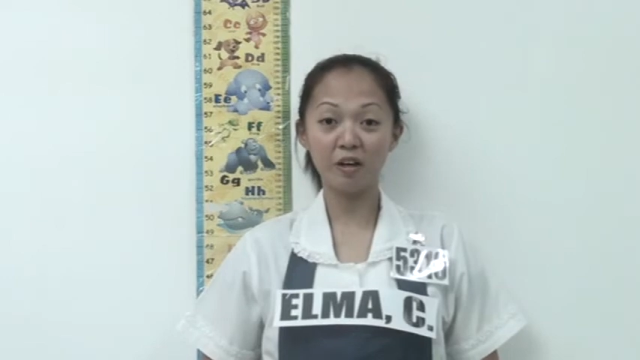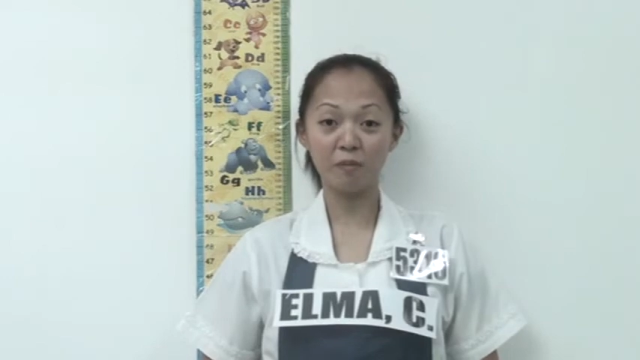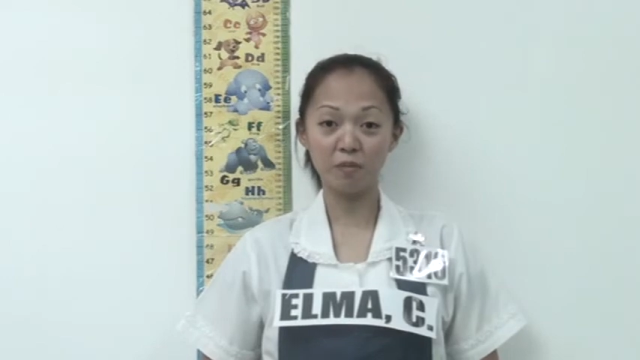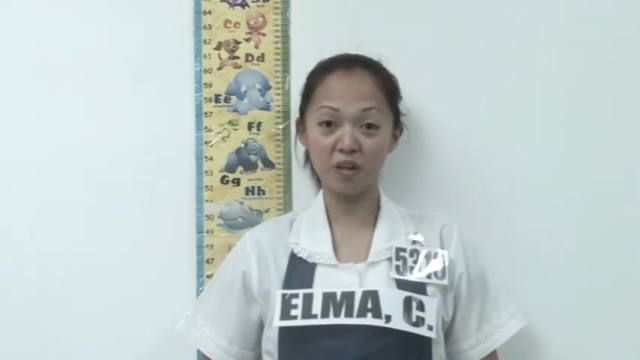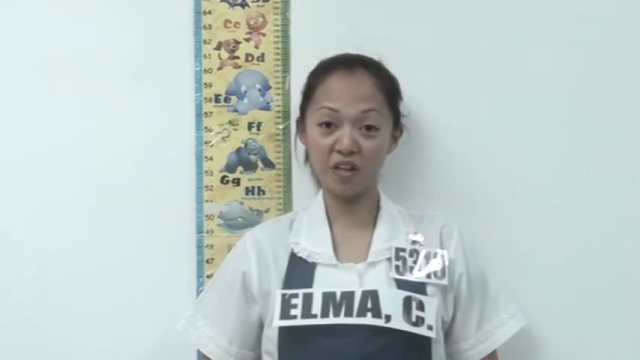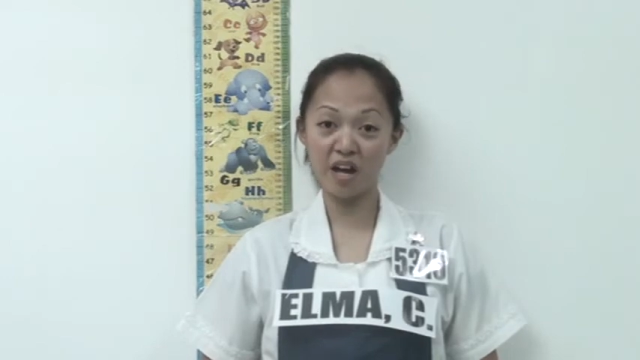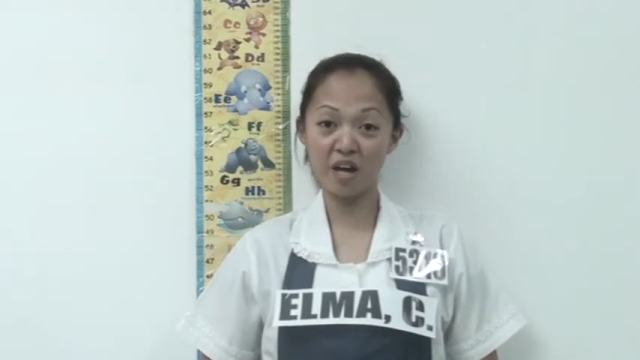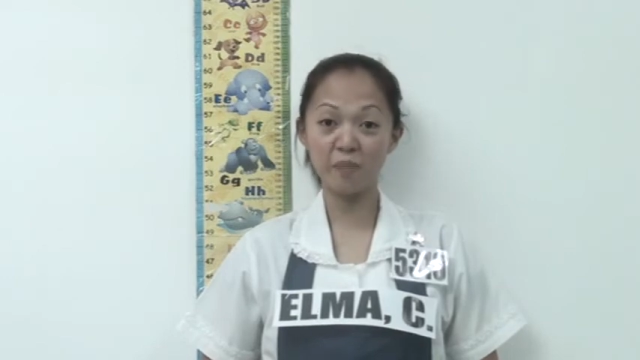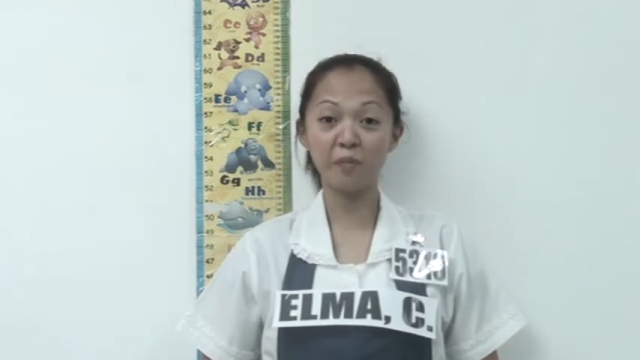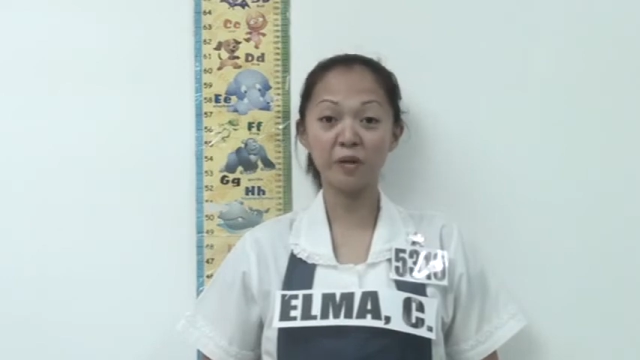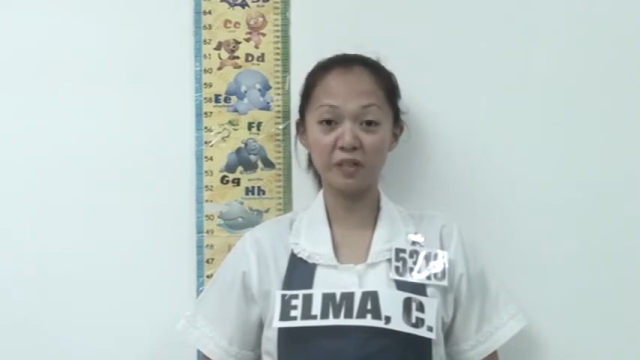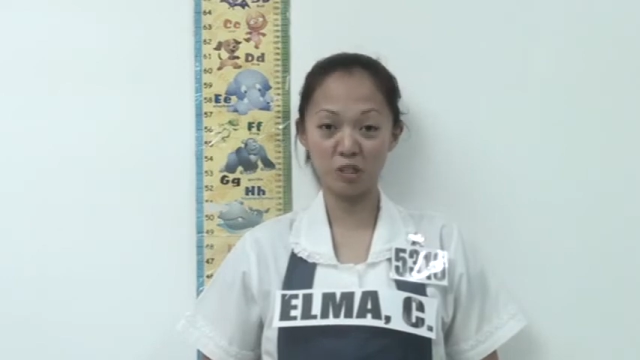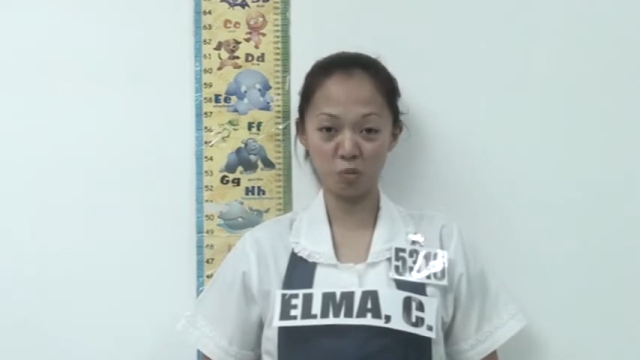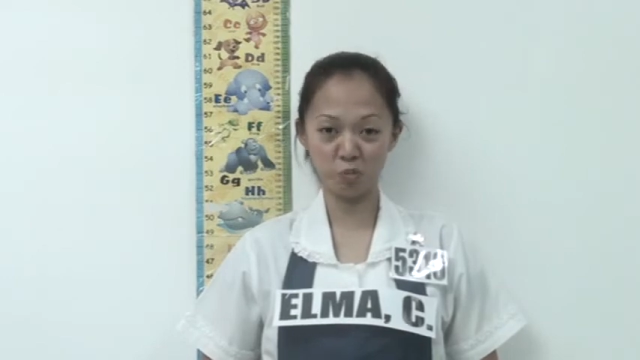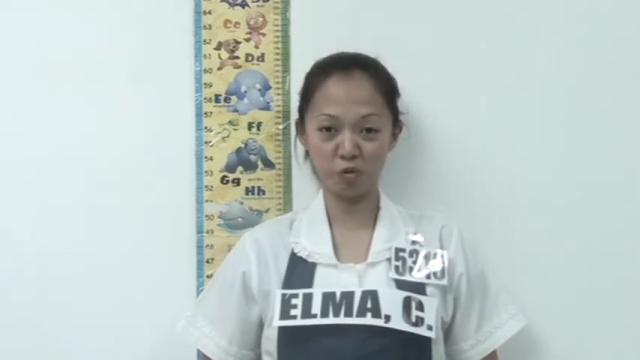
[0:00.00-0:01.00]
If the
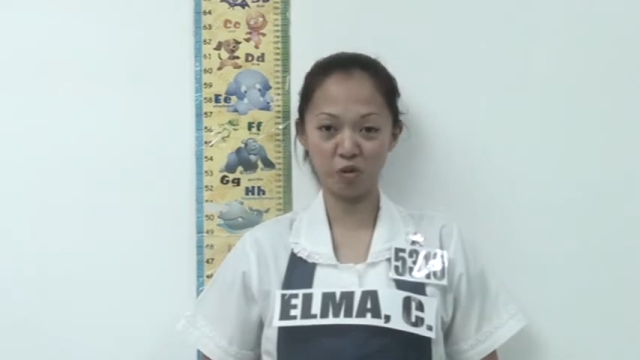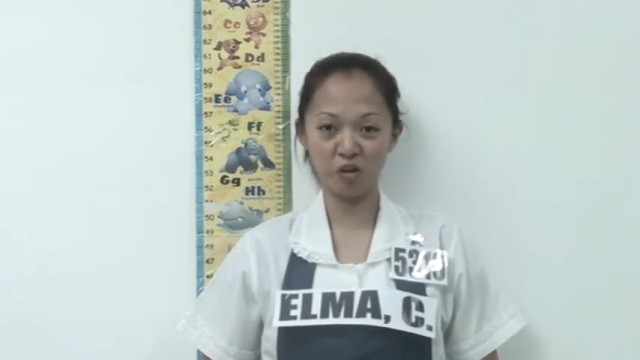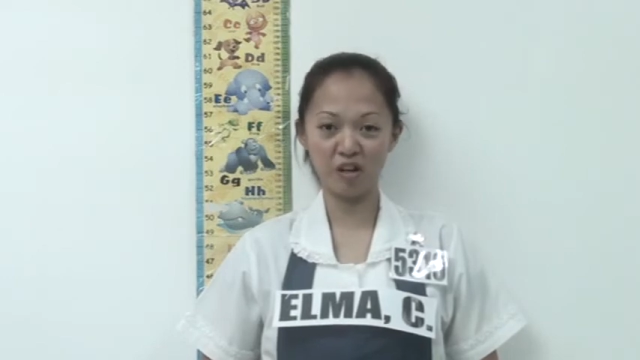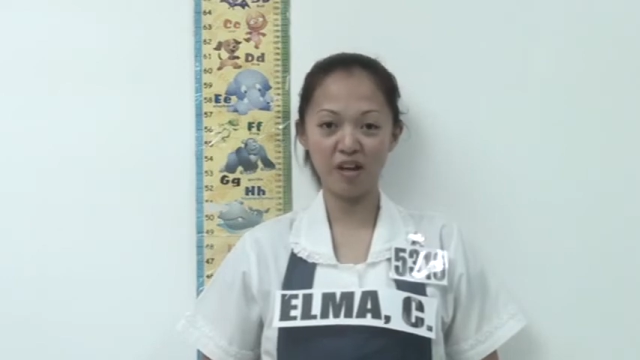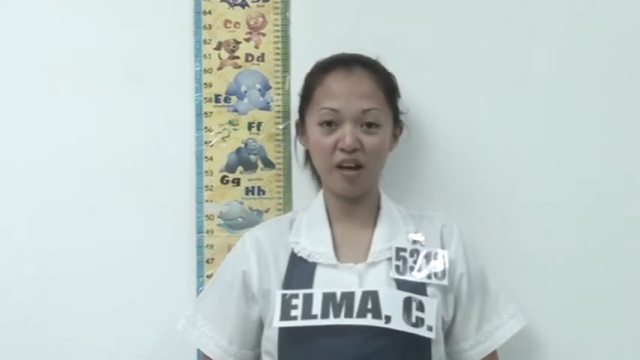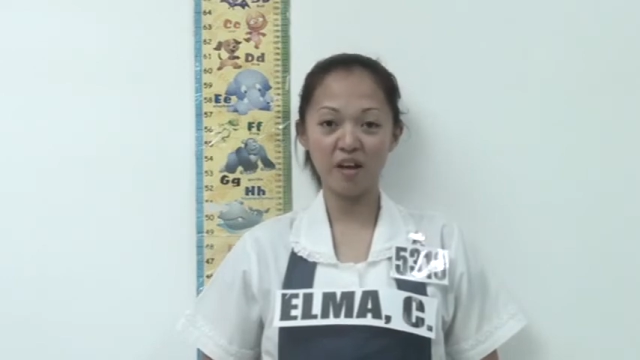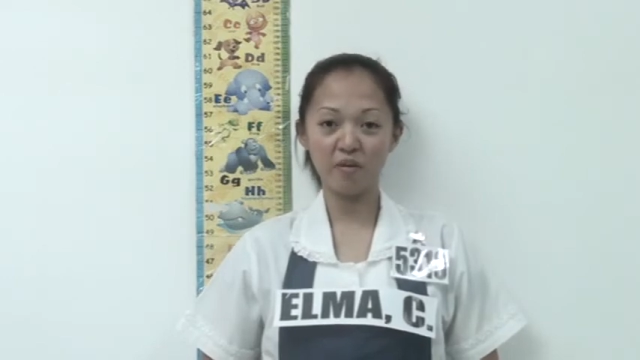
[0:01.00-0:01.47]
diaper is full,